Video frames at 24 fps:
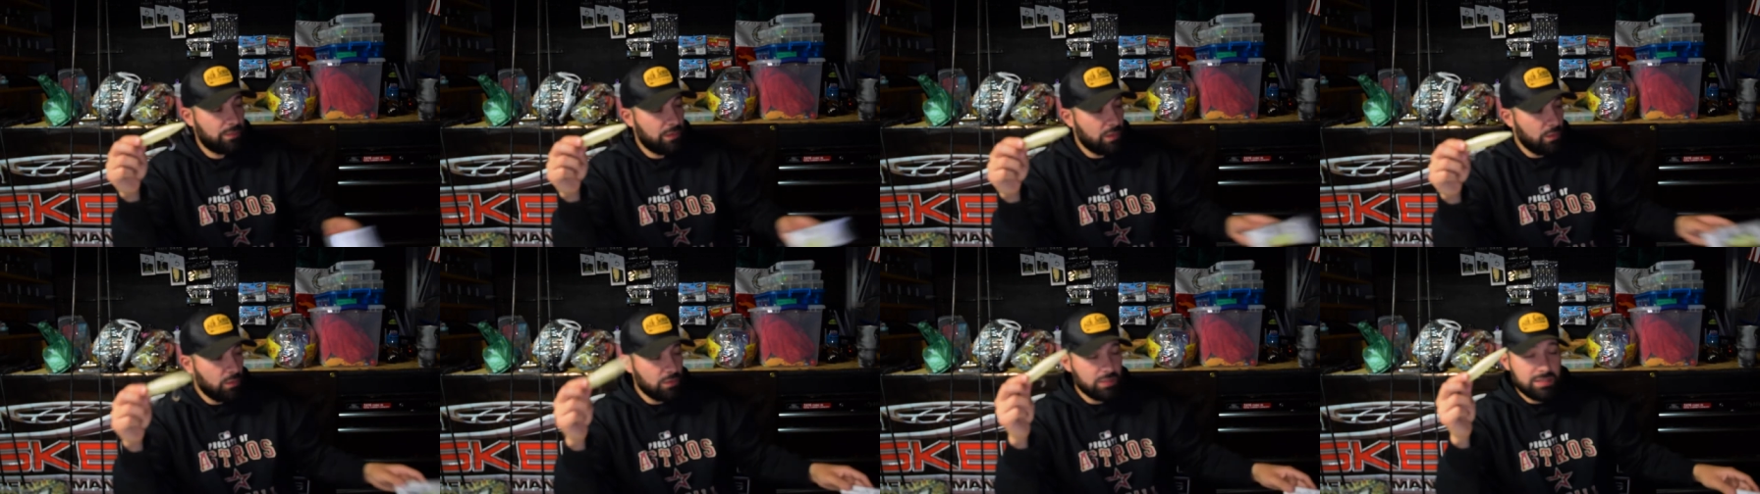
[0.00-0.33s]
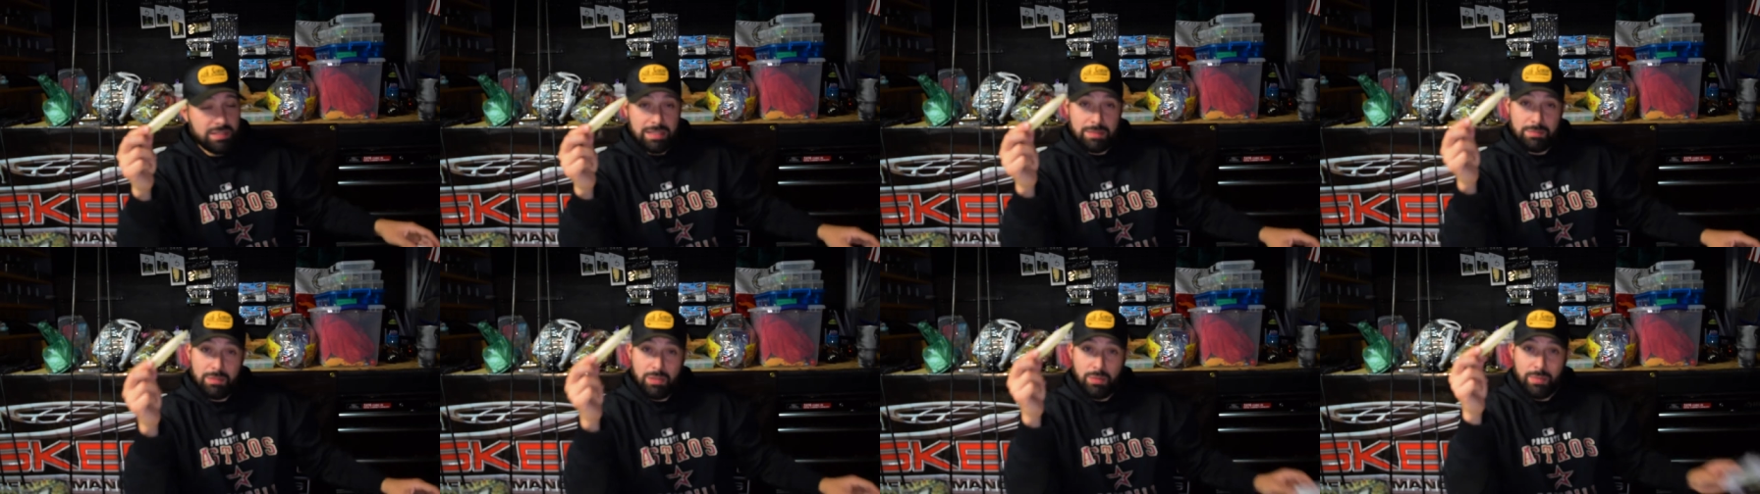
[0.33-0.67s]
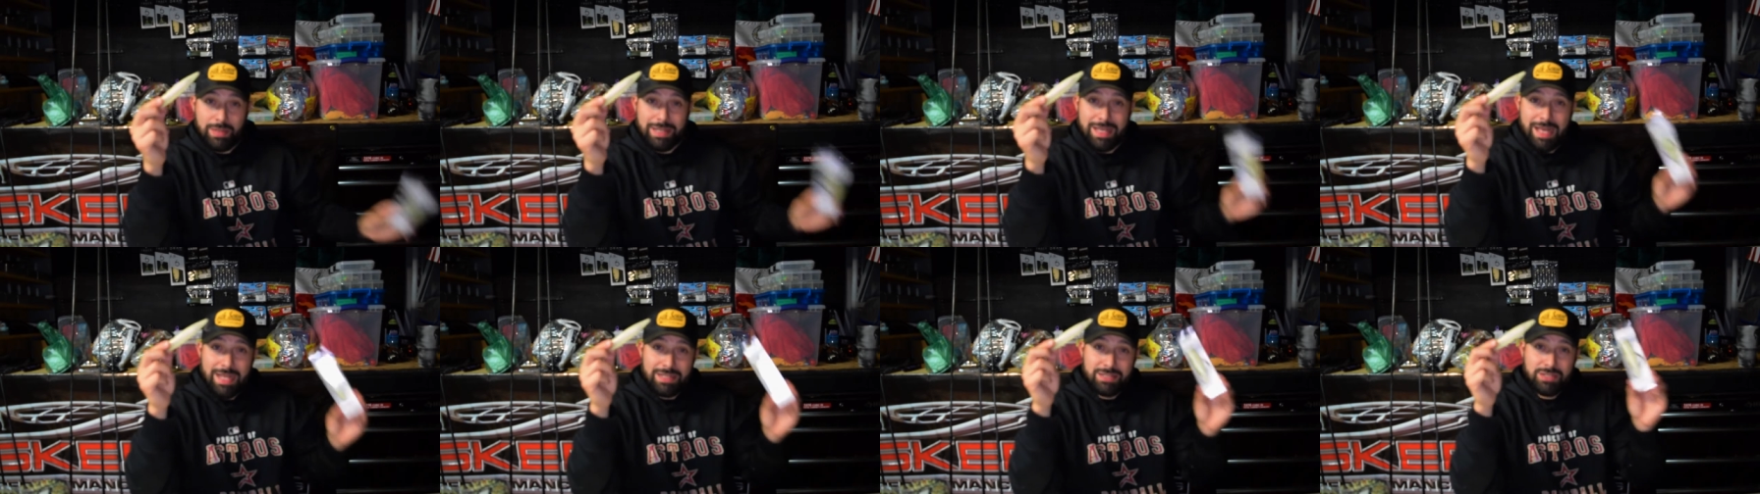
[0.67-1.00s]
We'll see. But we
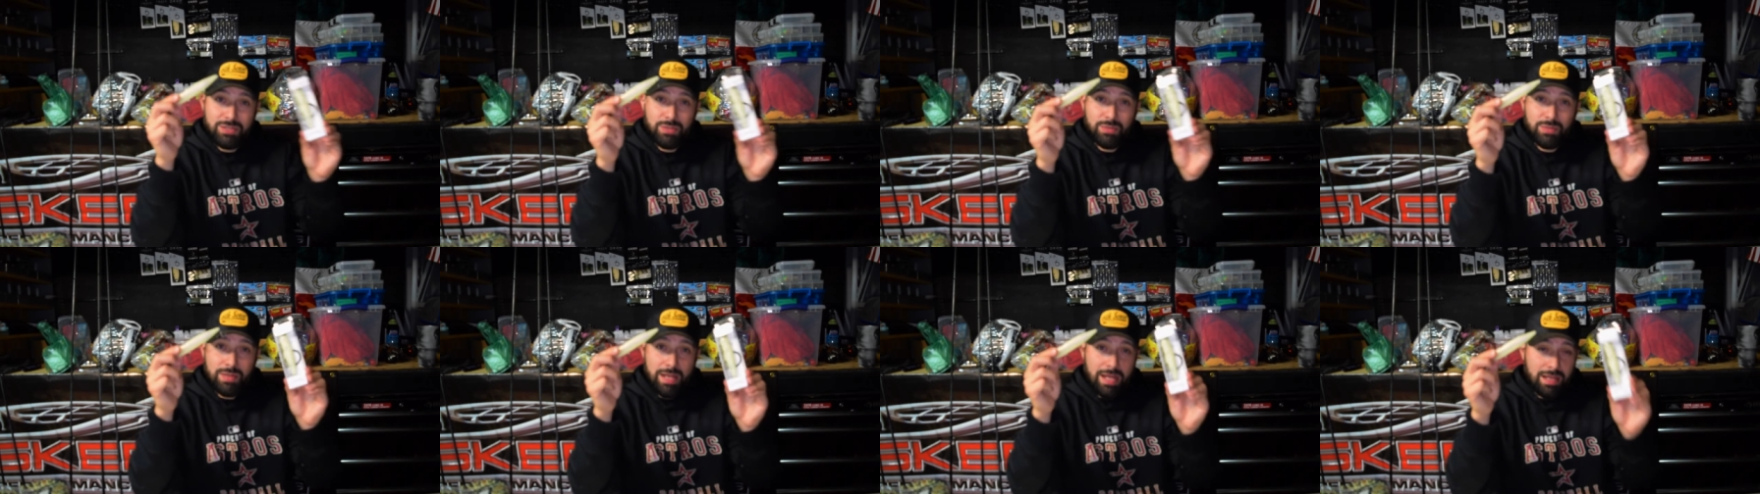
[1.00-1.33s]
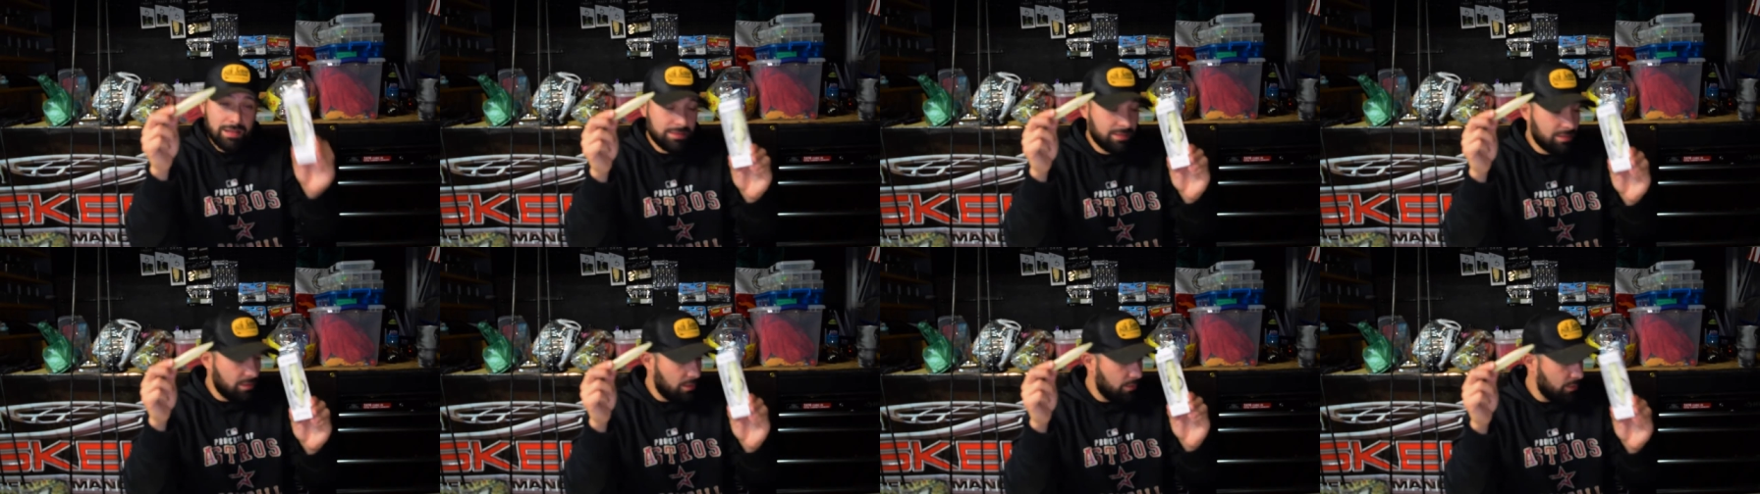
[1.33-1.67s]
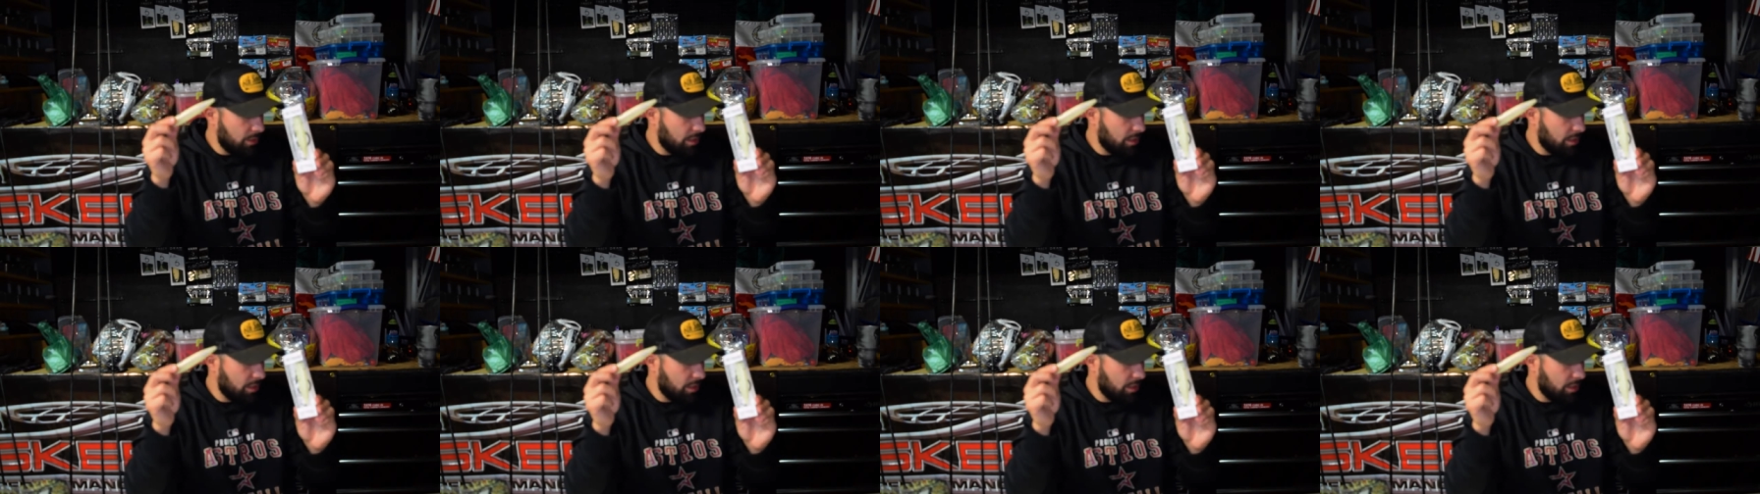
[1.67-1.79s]
got two now, so we're